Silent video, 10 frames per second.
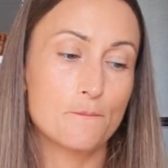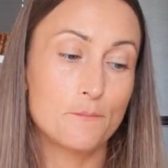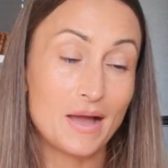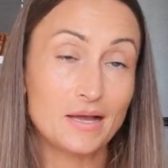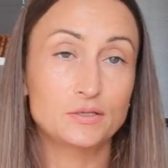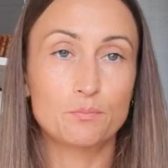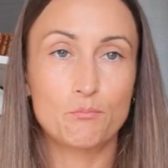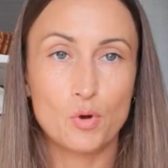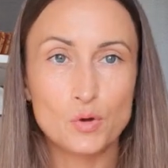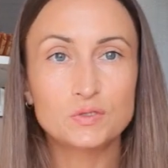but
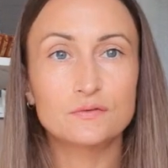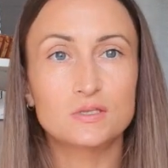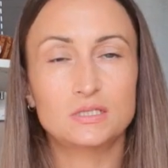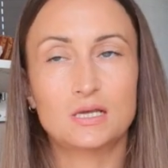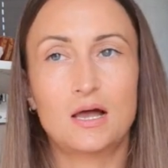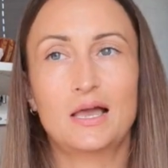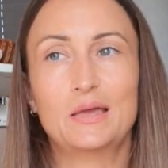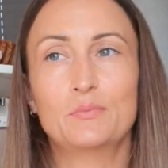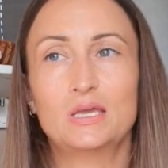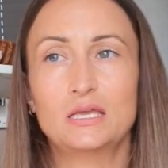most of the
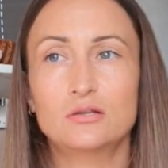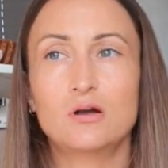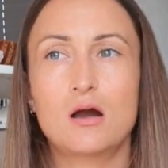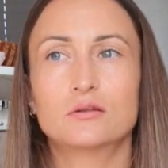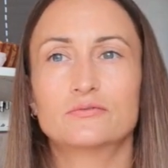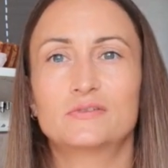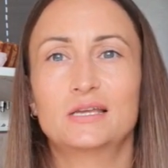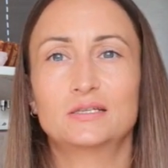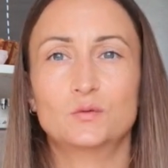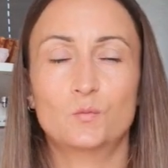time in
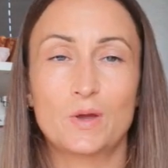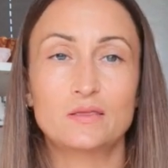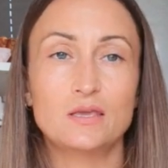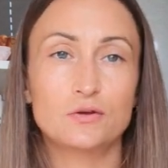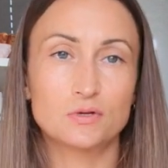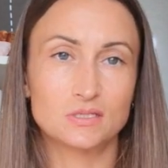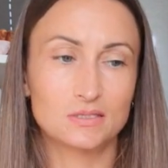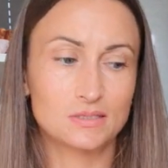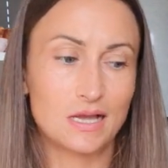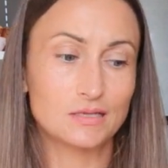conflict, when they
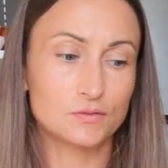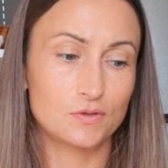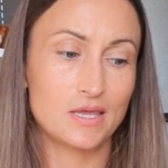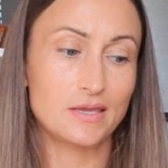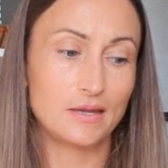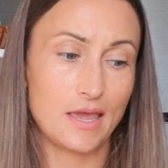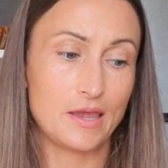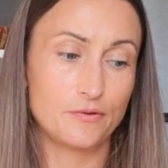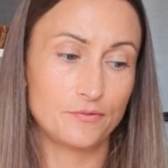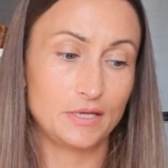criticize or they get
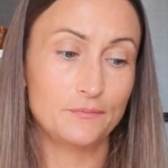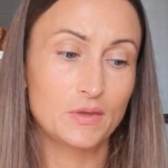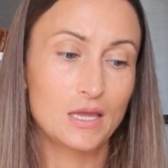angry,